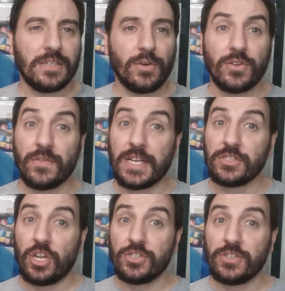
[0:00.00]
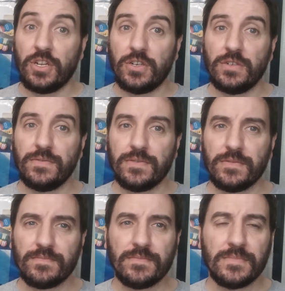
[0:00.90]
I don't know if that's lots of love,
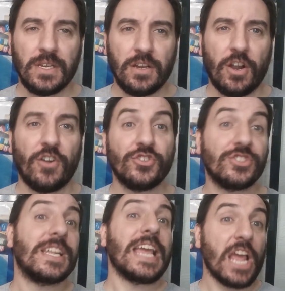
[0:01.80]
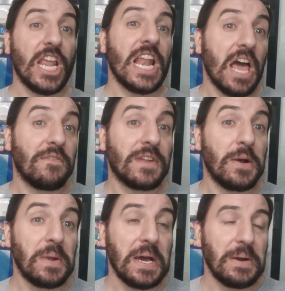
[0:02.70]
or just he laughed
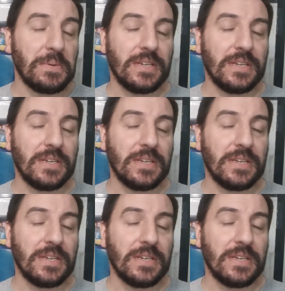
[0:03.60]
out loud.